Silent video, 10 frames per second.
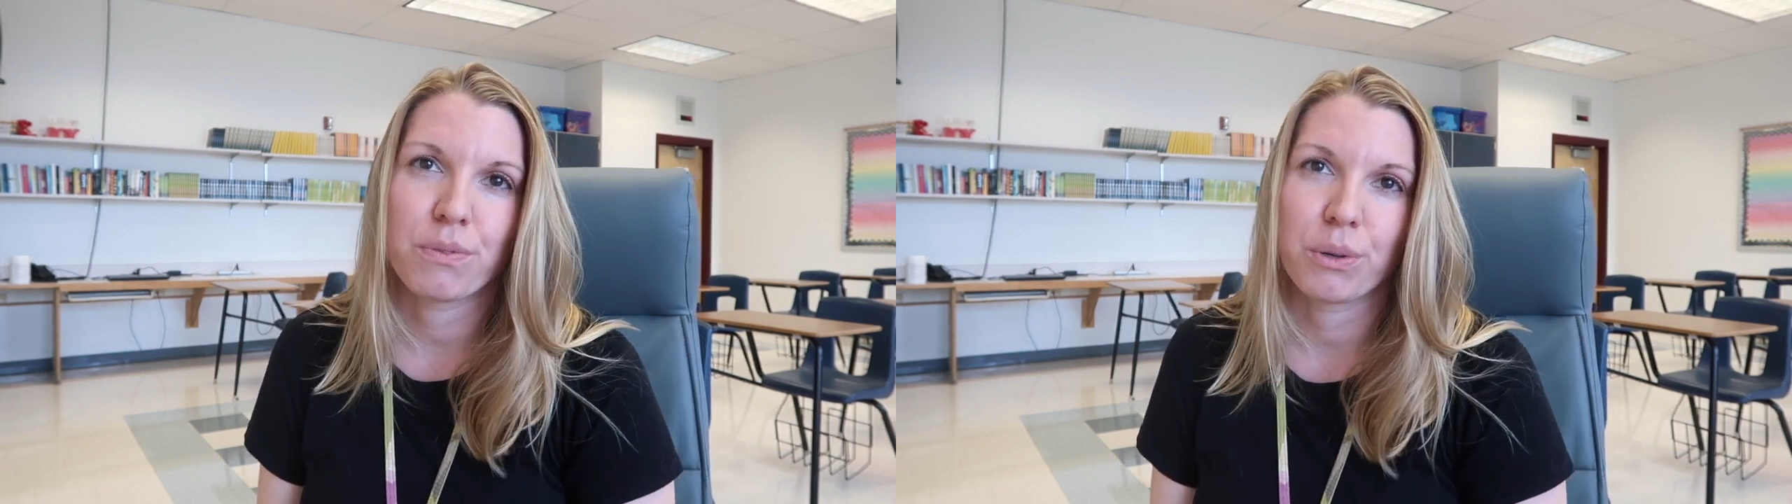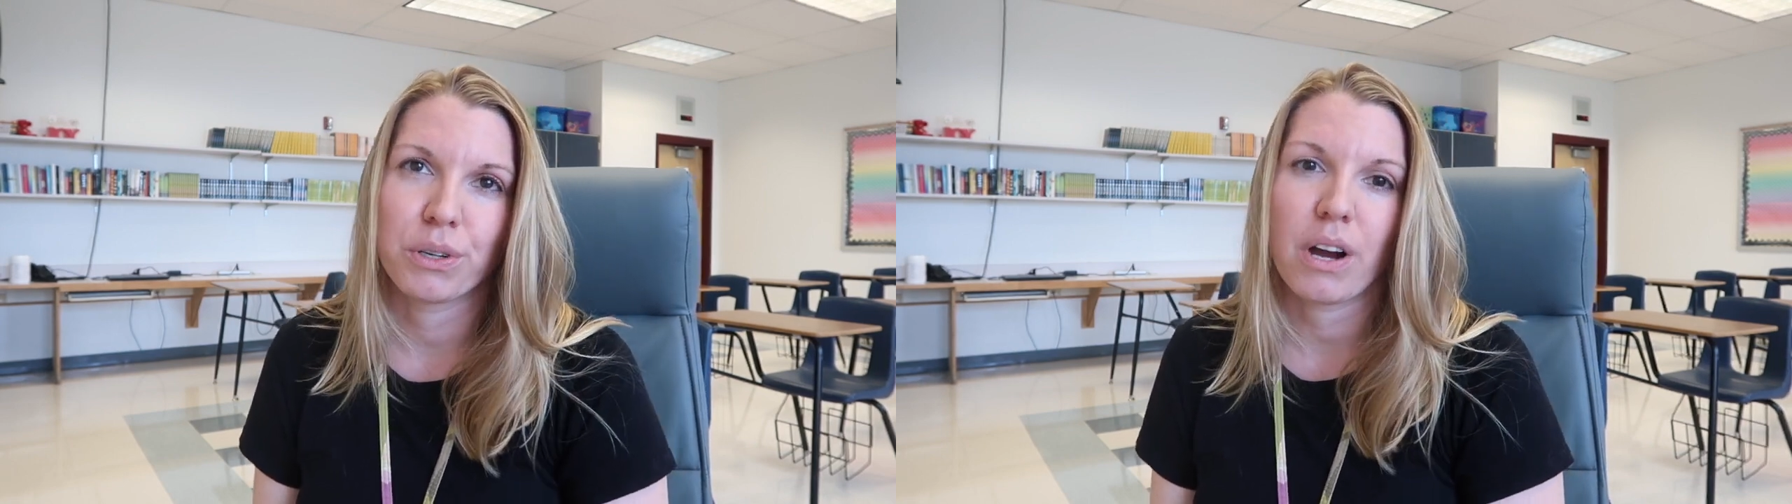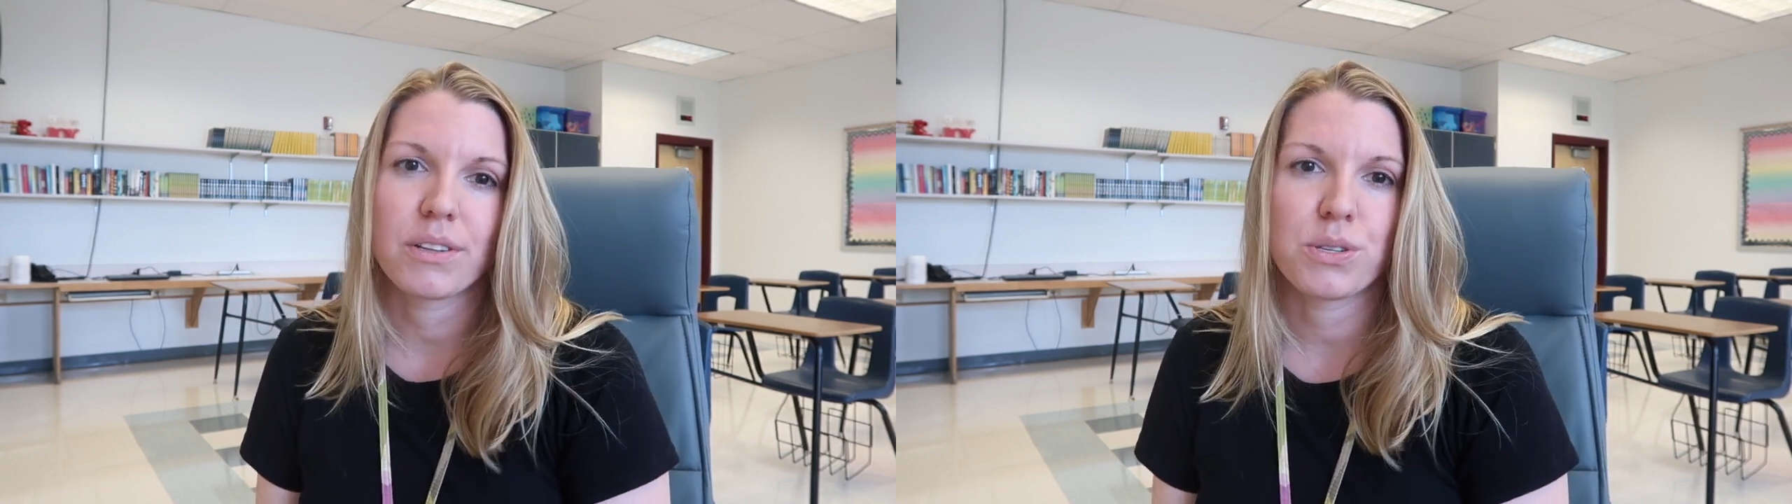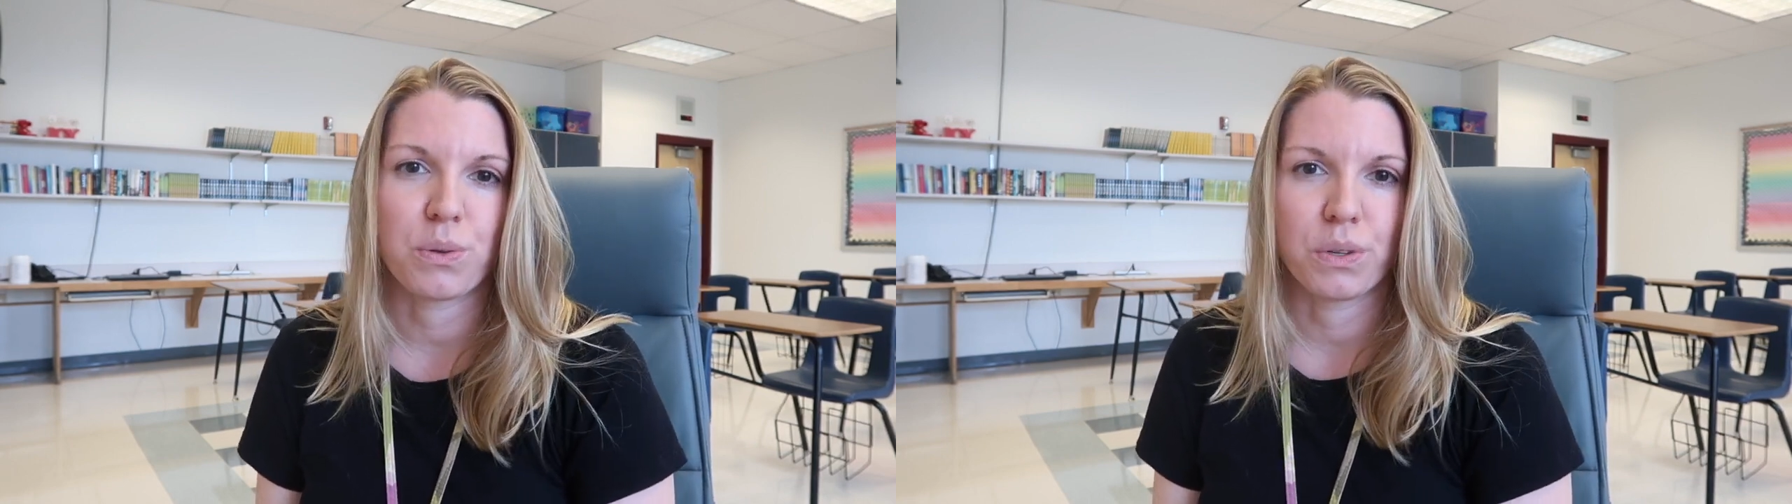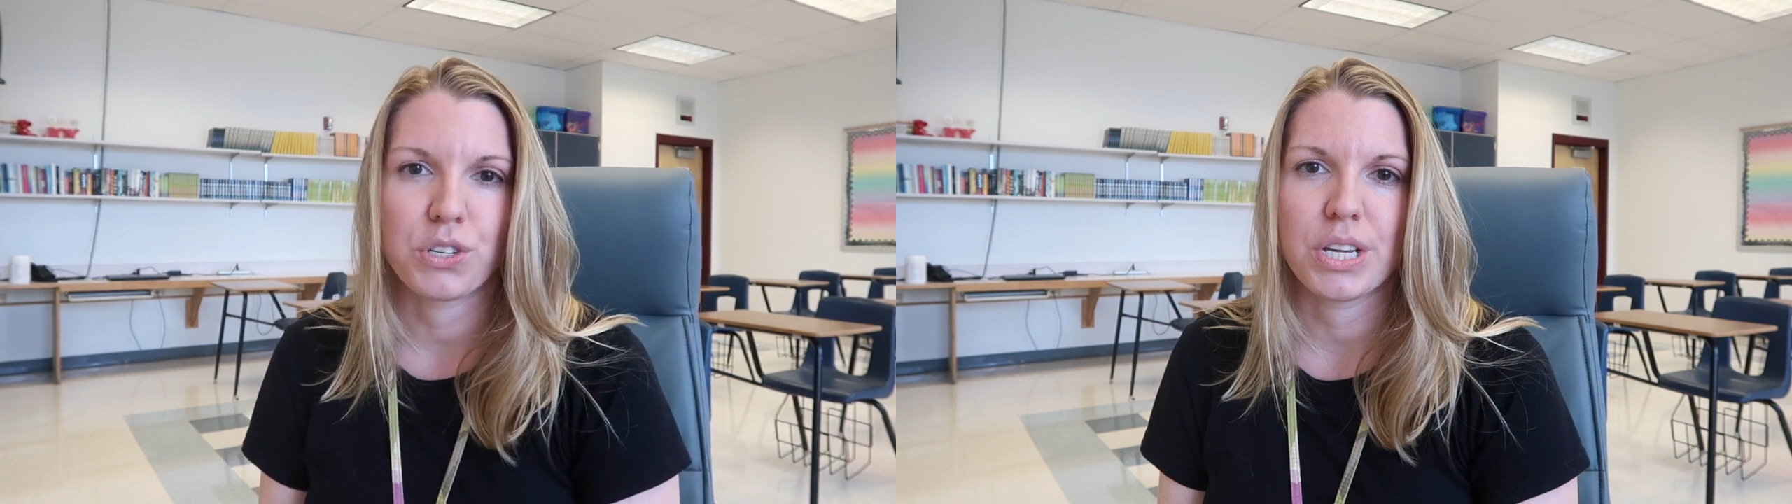folder on
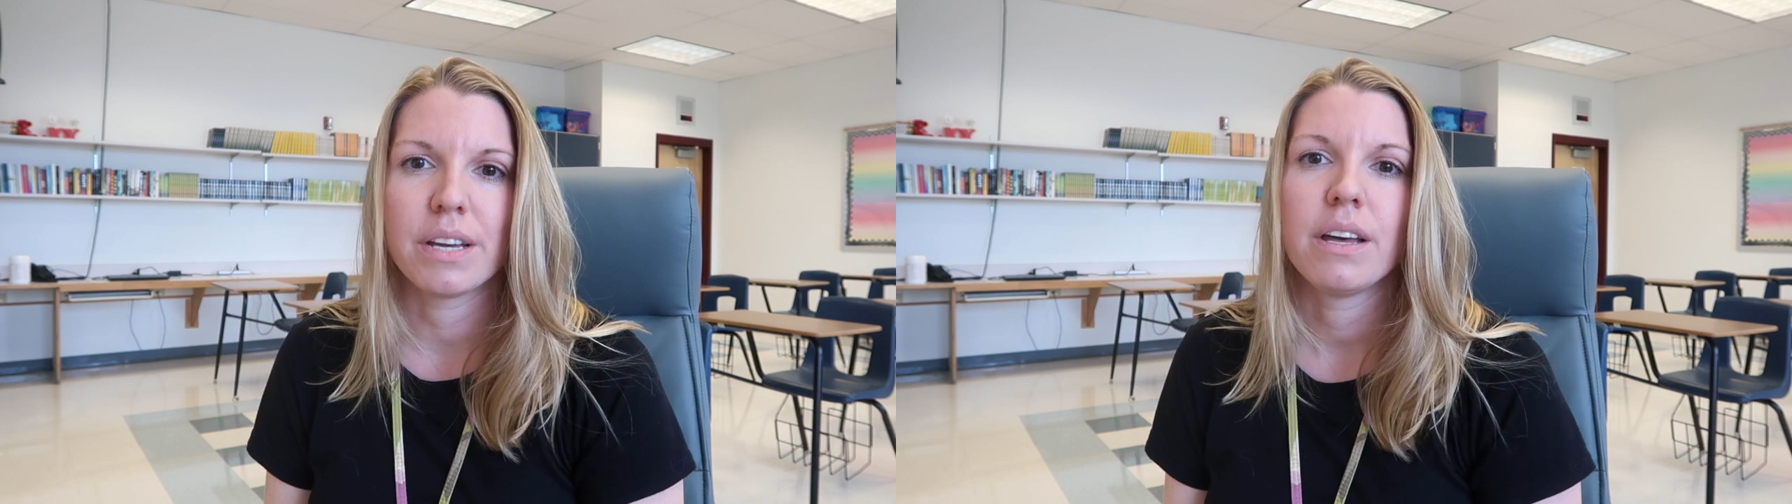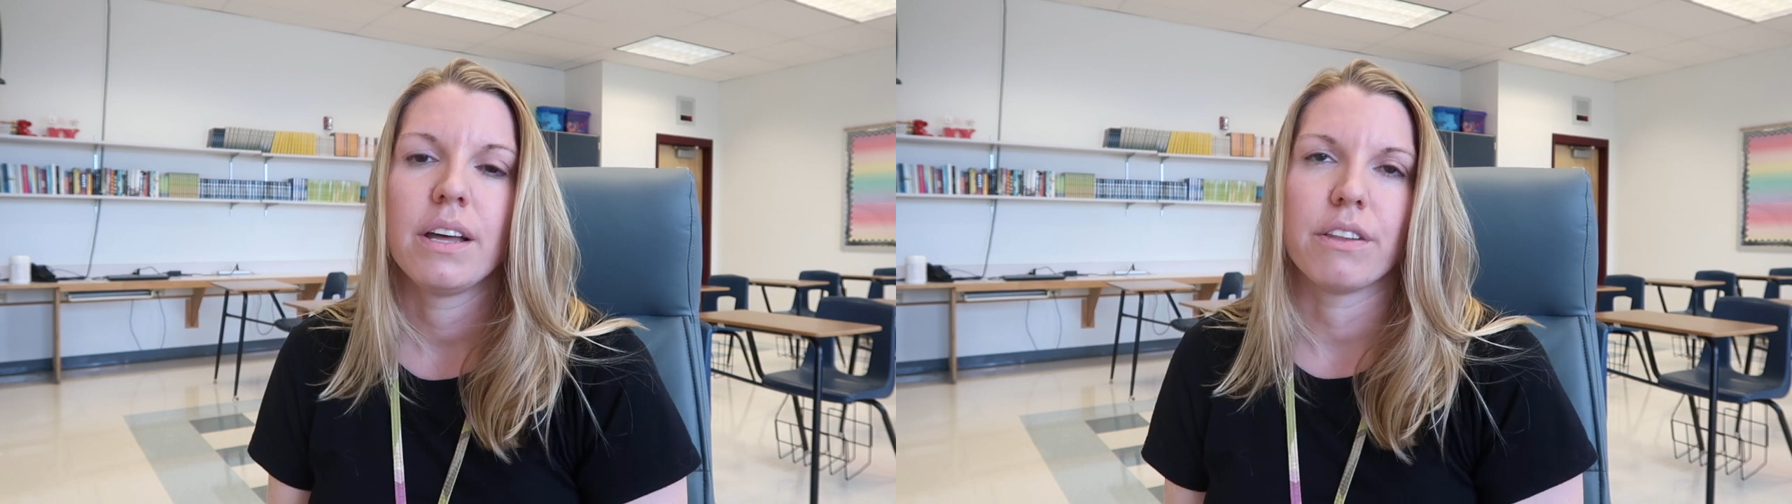Schoology,